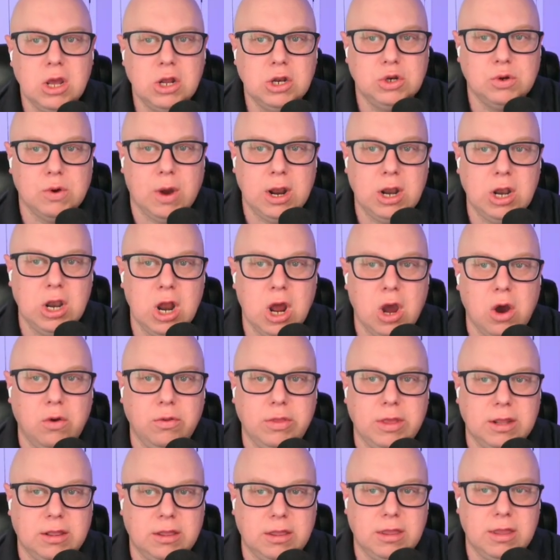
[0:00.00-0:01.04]
do I know
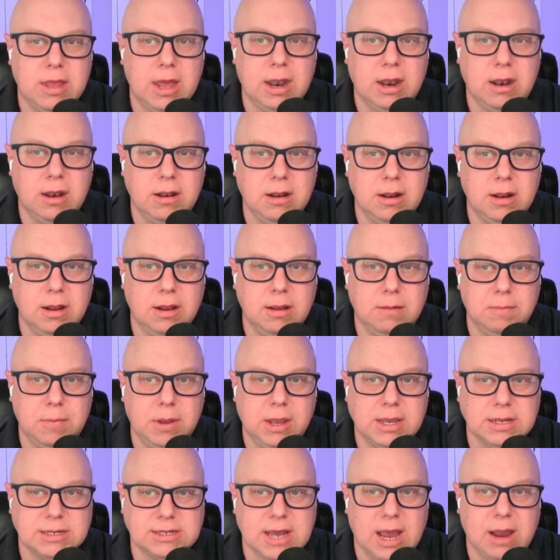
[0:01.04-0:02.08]
that
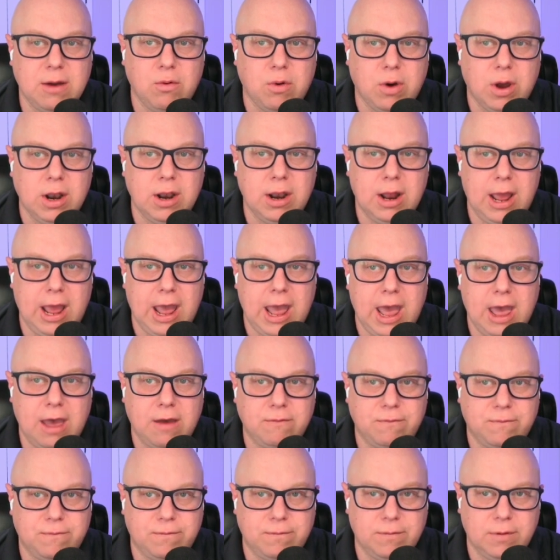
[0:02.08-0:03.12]
because I want to
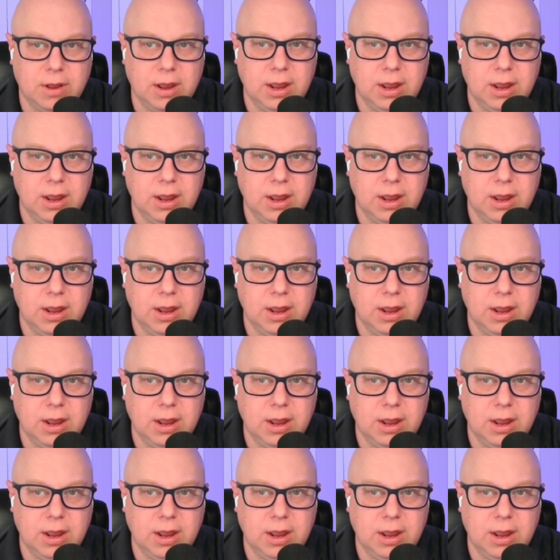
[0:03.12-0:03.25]
have